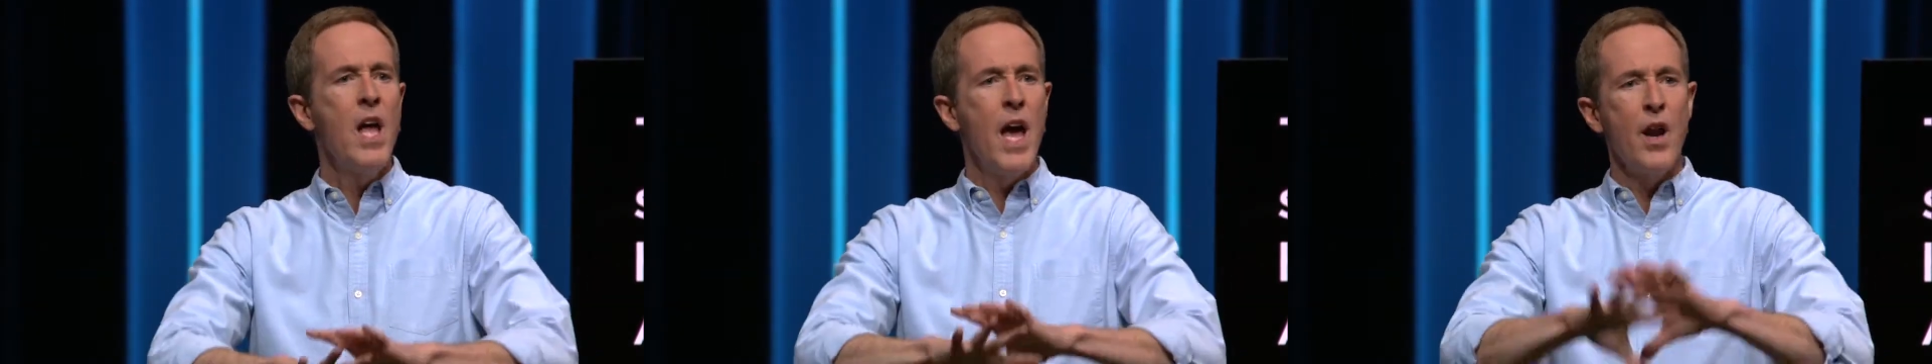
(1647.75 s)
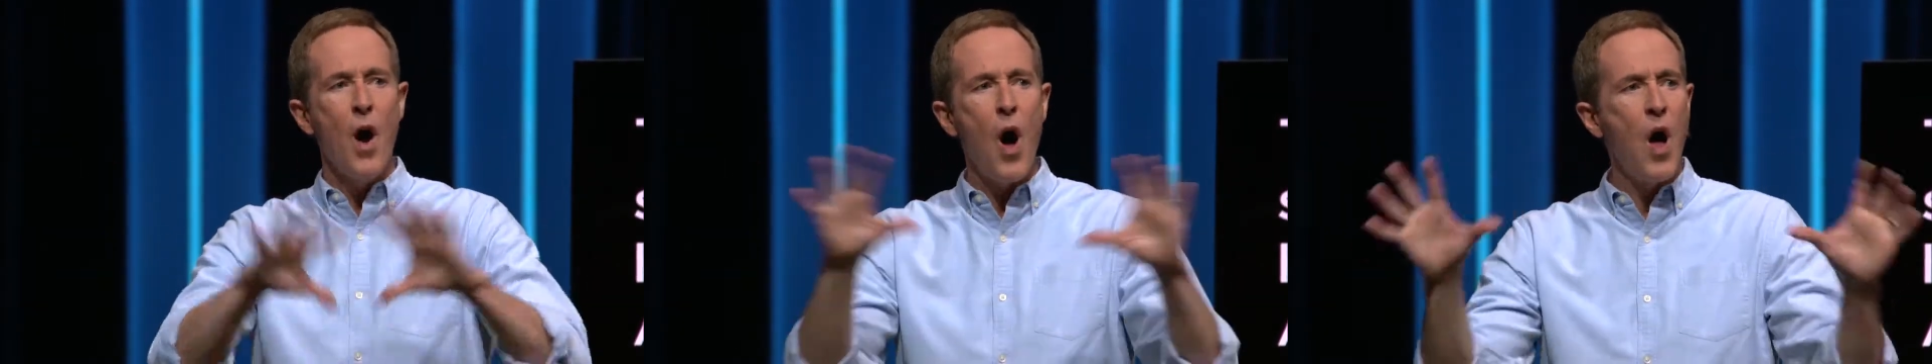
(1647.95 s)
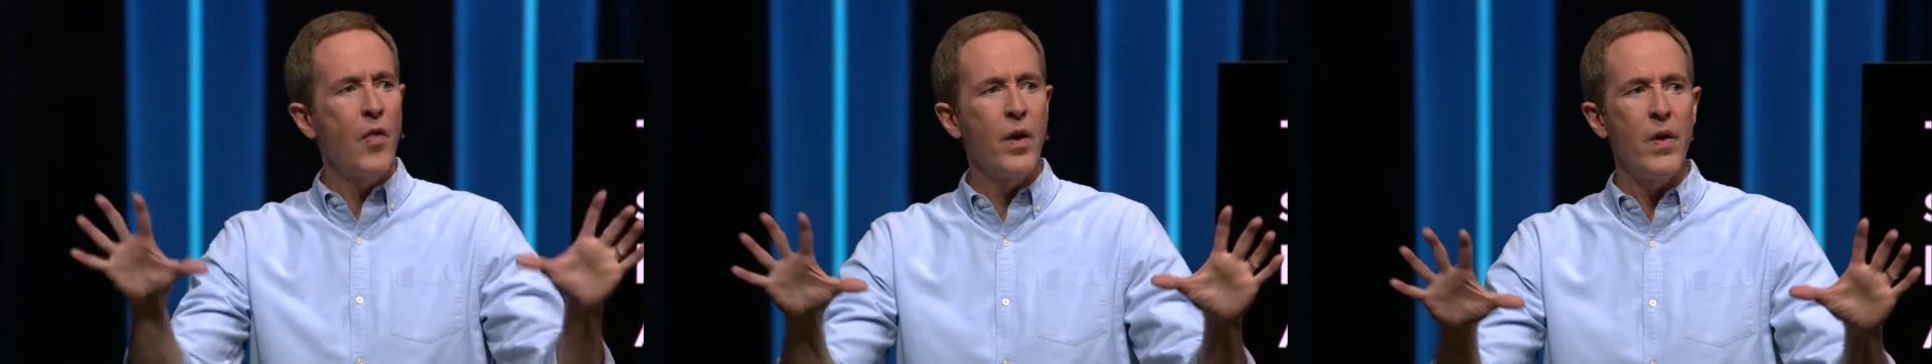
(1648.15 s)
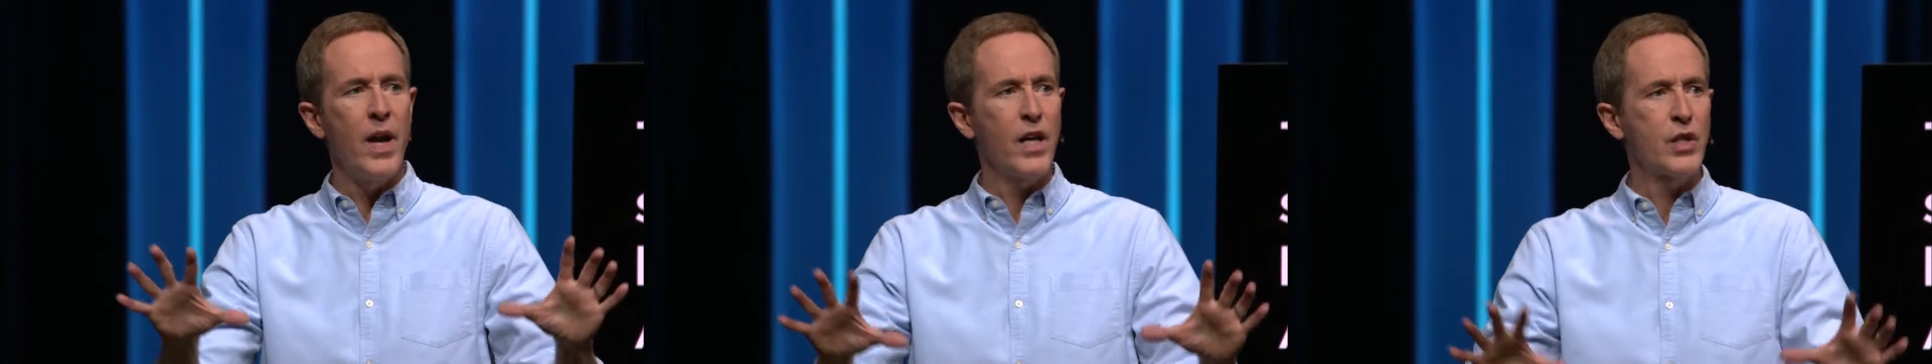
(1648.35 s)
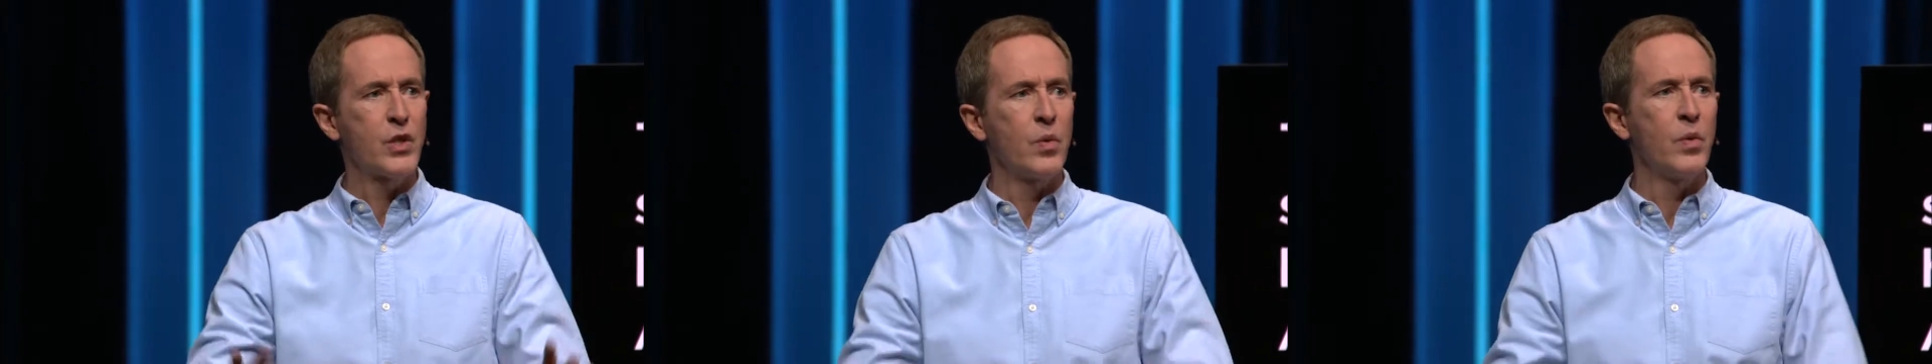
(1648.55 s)
and all their
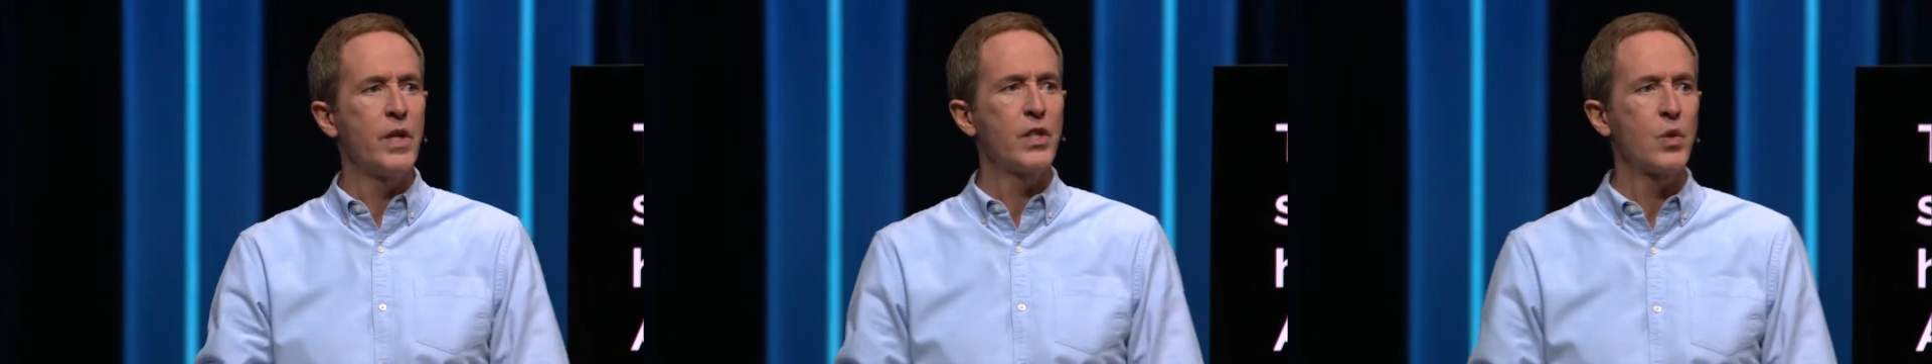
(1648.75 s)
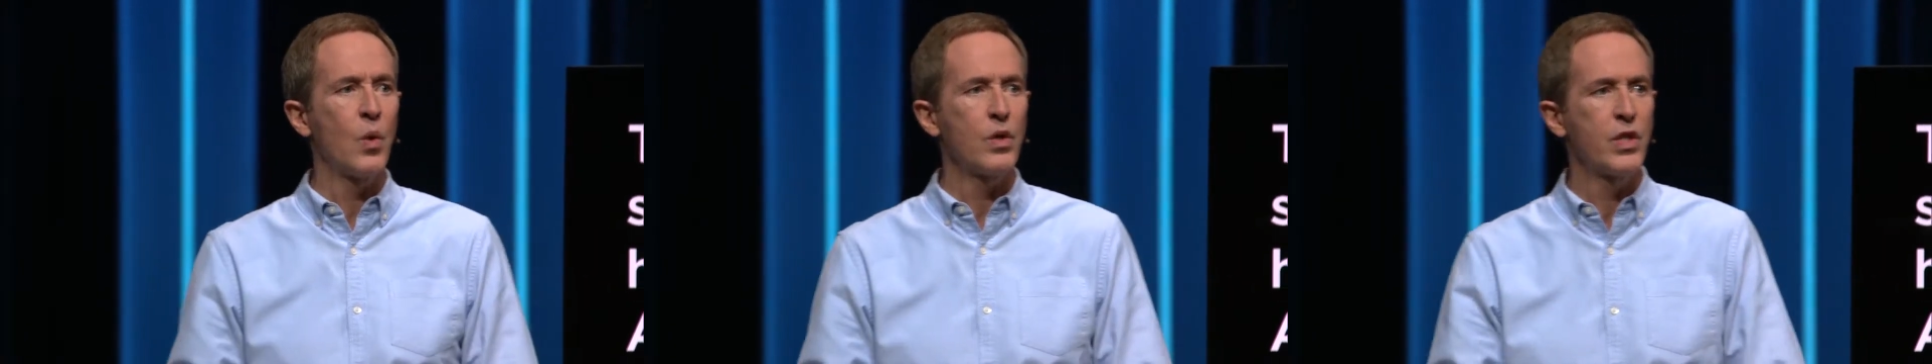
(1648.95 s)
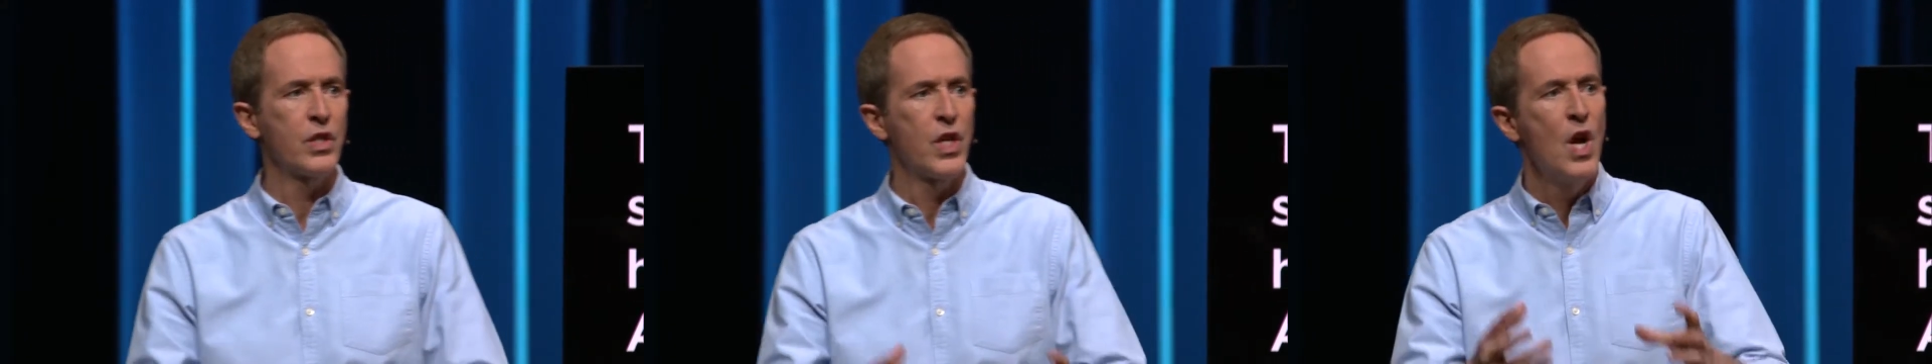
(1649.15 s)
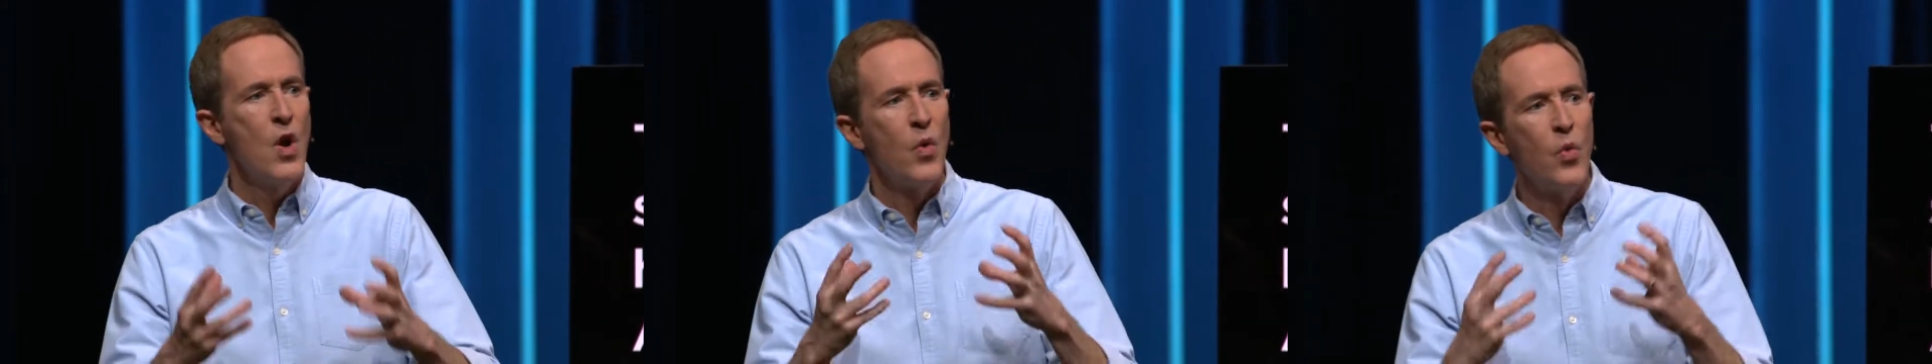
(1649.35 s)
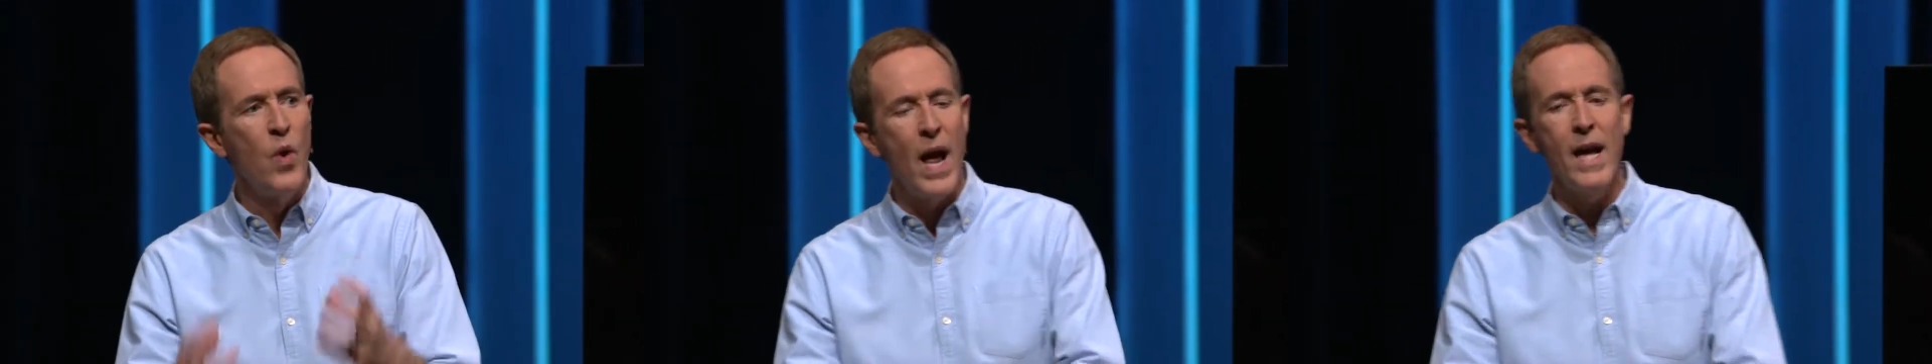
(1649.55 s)
extra resources
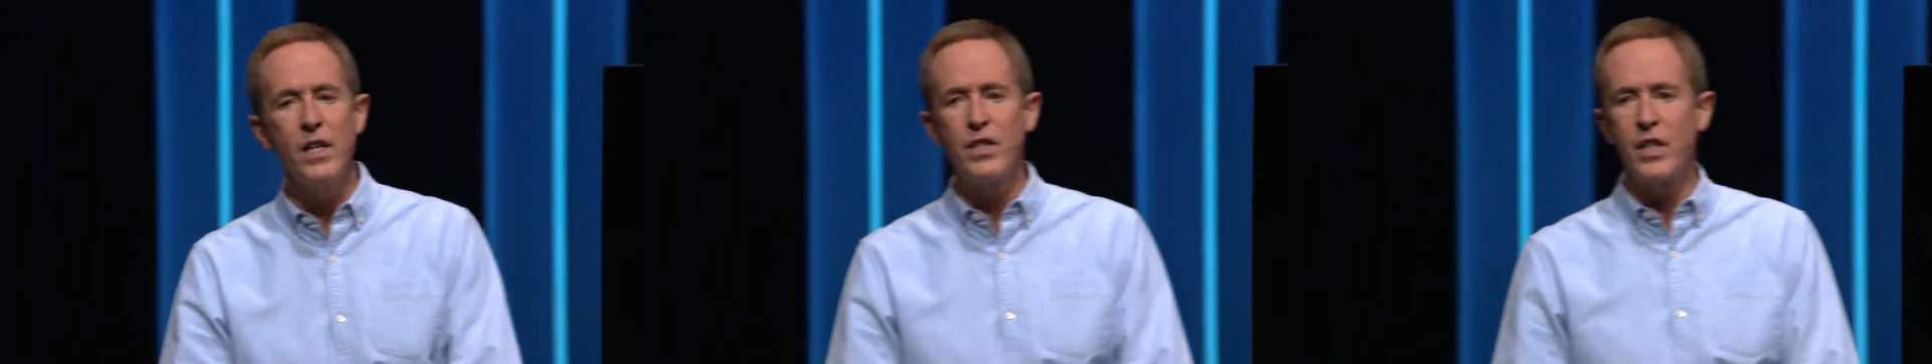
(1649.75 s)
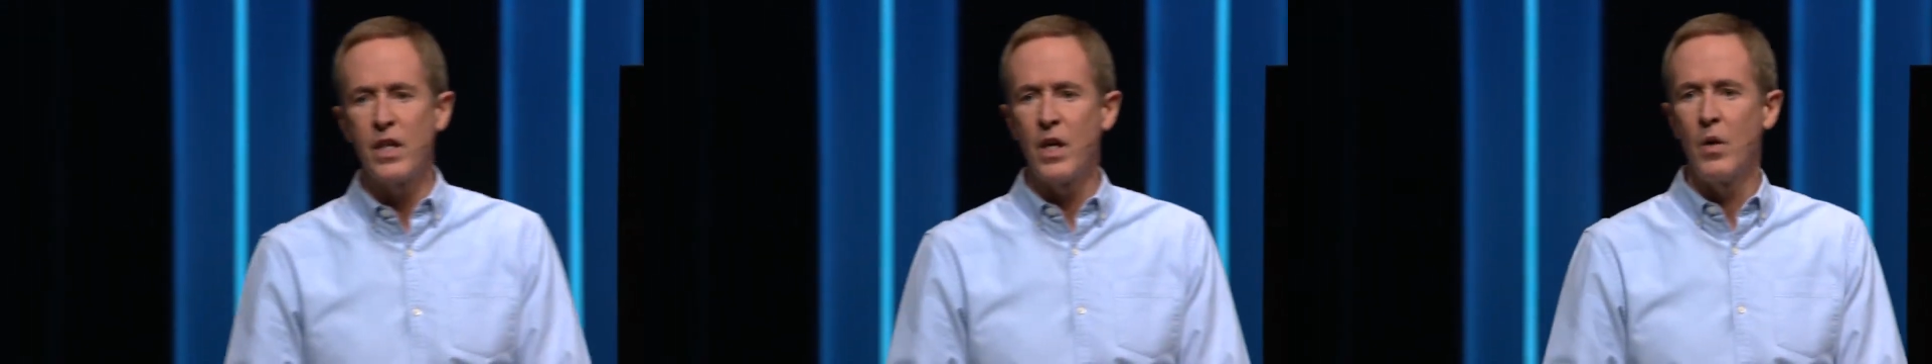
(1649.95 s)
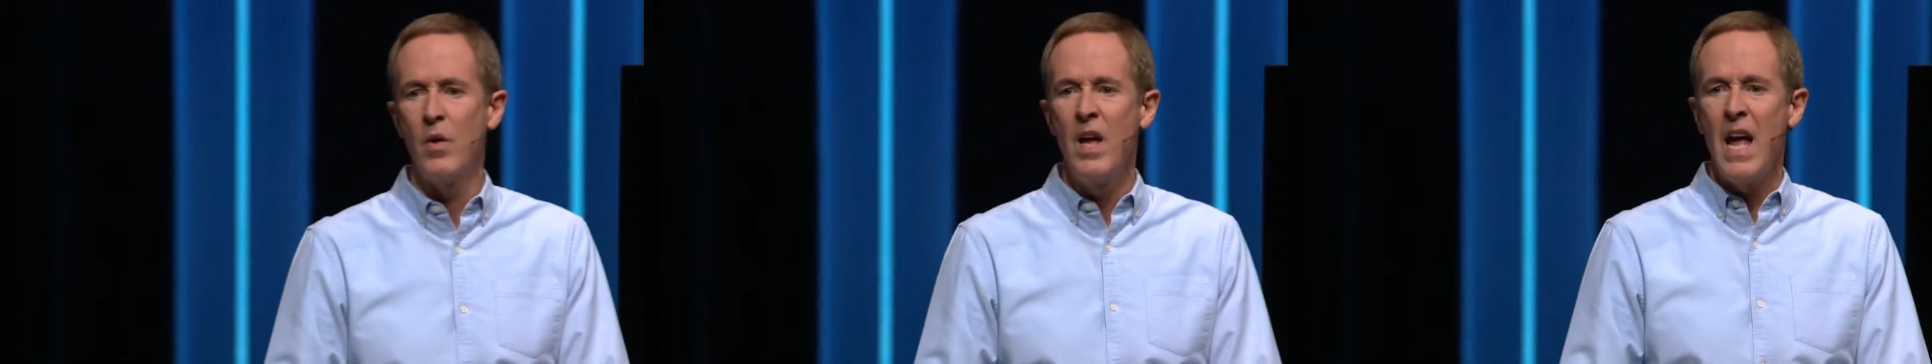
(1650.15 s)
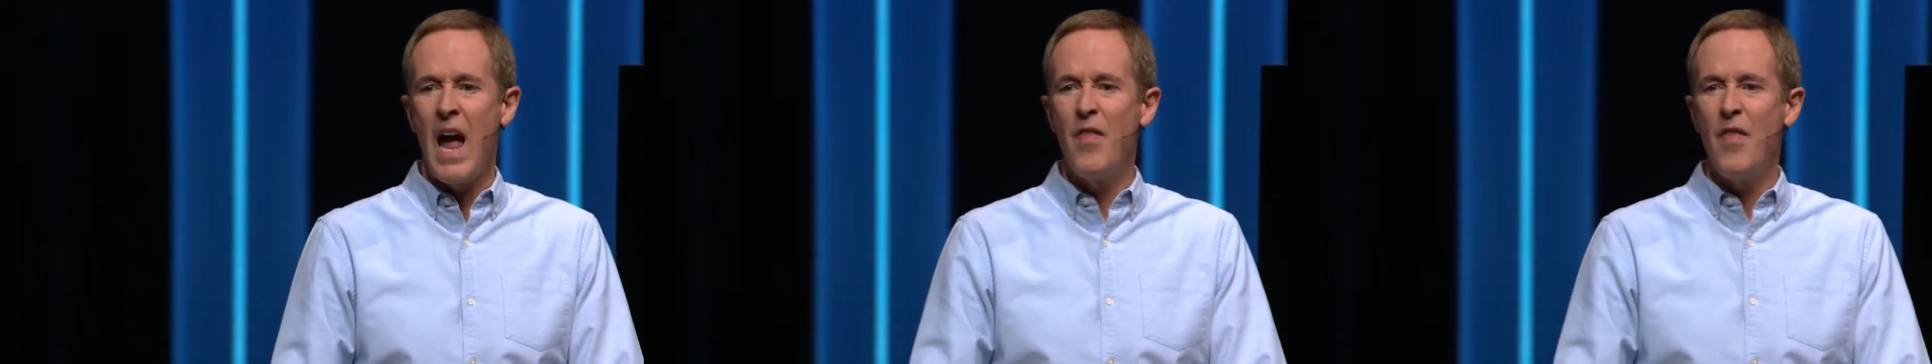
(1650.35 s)
raising you